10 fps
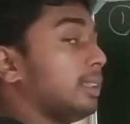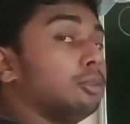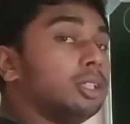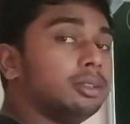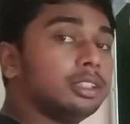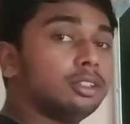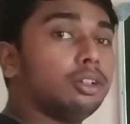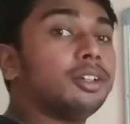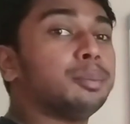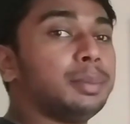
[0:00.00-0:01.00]
will
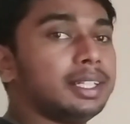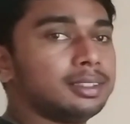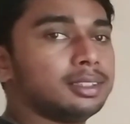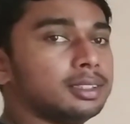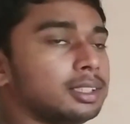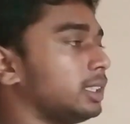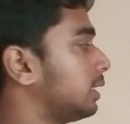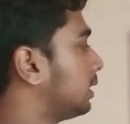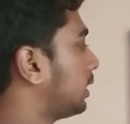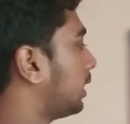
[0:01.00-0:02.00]
not match.
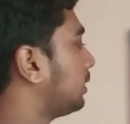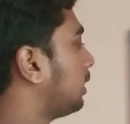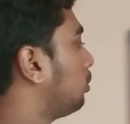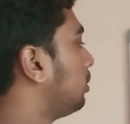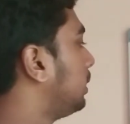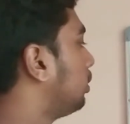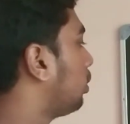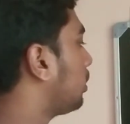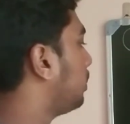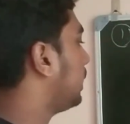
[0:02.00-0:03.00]
Answer will be not